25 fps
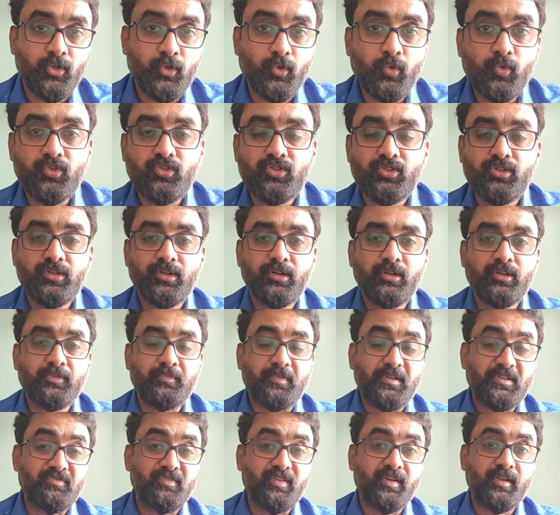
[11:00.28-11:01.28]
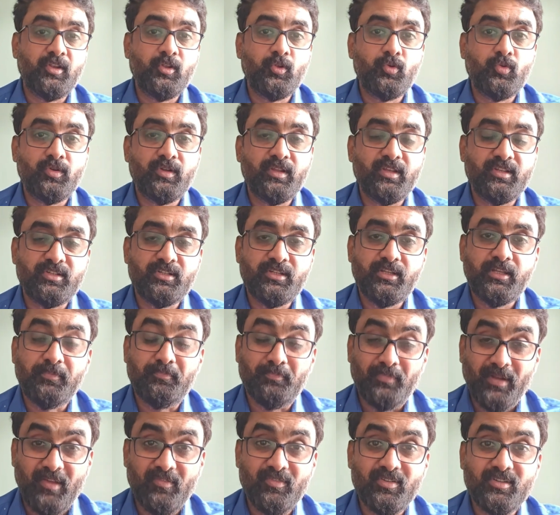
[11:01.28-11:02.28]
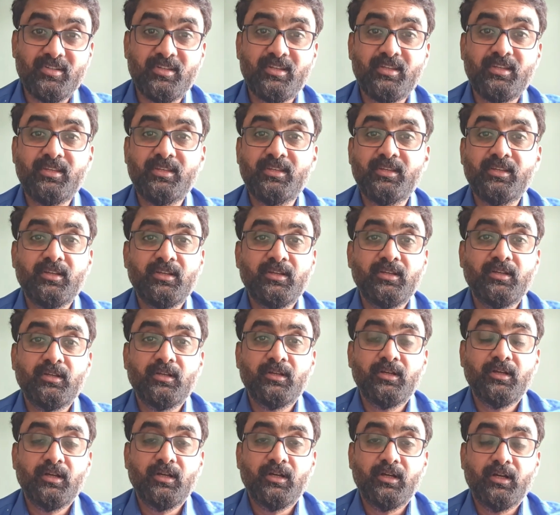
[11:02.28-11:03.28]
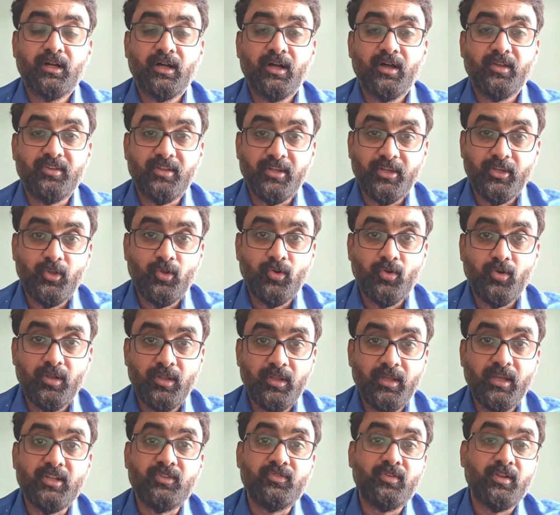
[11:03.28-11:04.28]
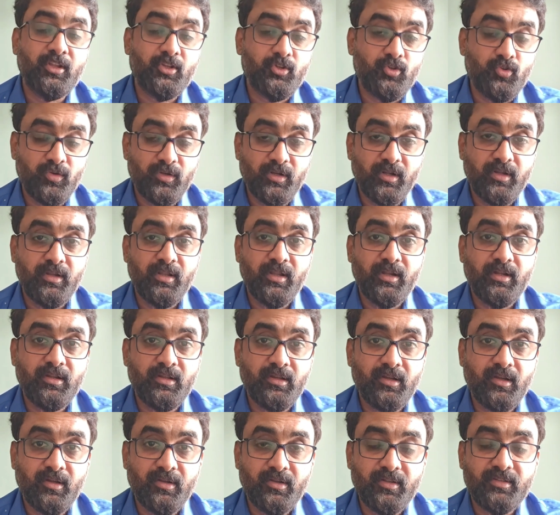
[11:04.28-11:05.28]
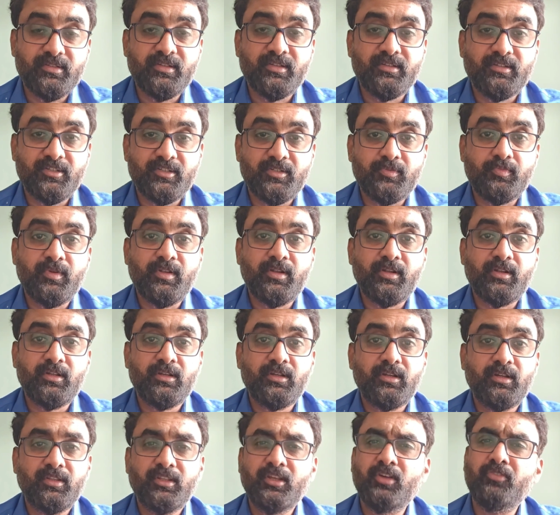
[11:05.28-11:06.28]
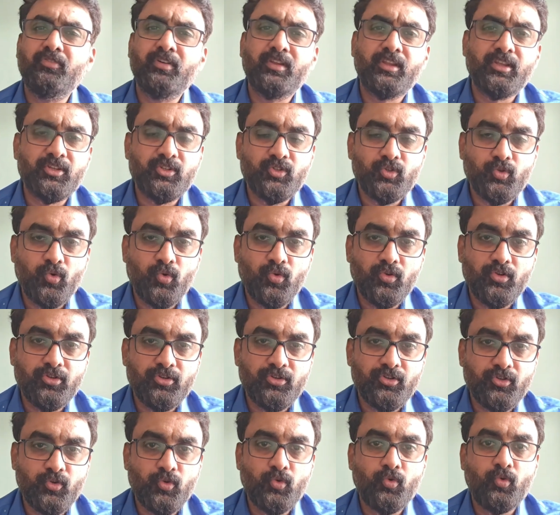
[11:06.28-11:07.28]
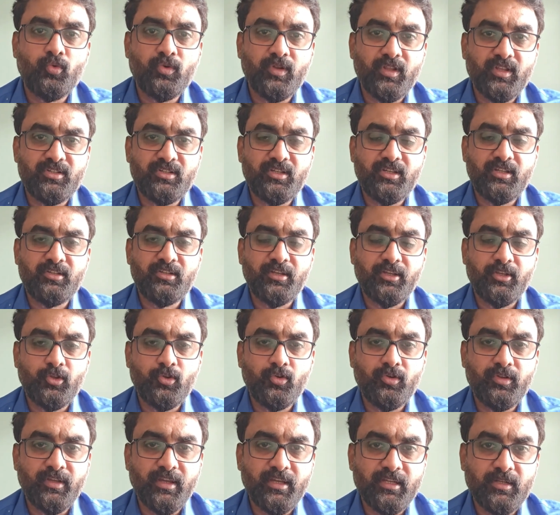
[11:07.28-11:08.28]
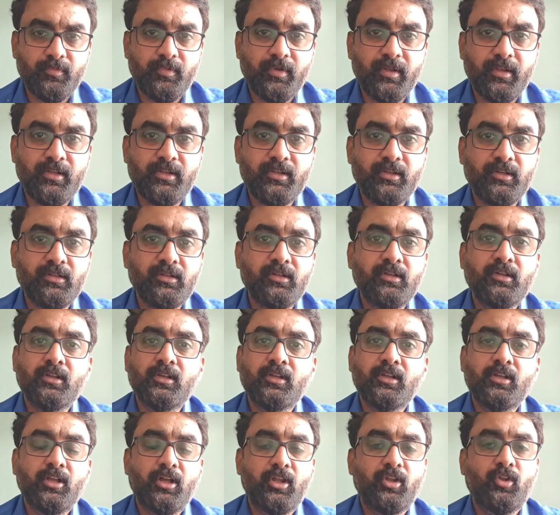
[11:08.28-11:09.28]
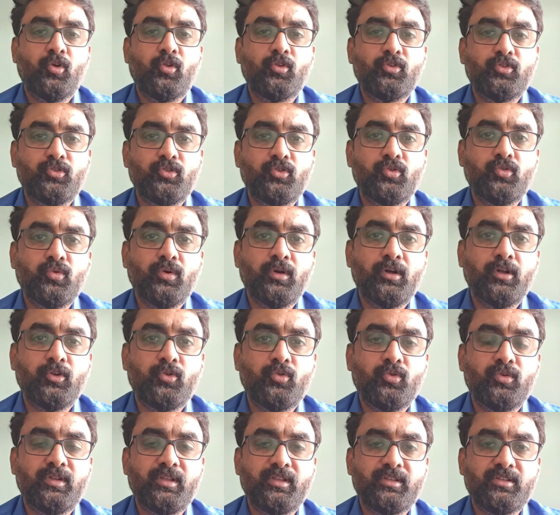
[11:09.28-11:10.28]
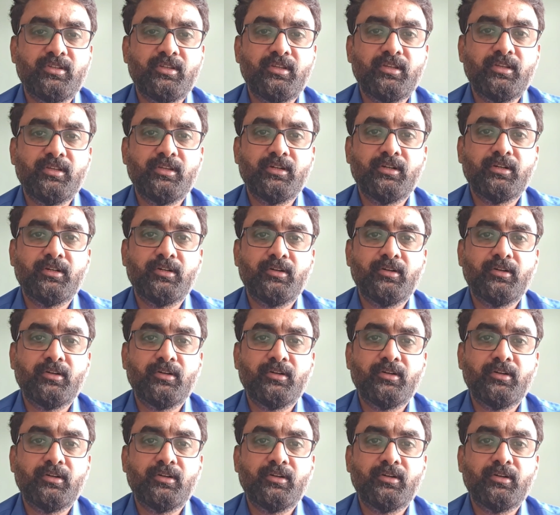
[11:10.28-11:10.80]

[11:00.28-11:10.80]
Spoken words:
used specifically to test the privacy, security, as well as to conduct risk assessment. There are various tools to test the security aspect, and also to test the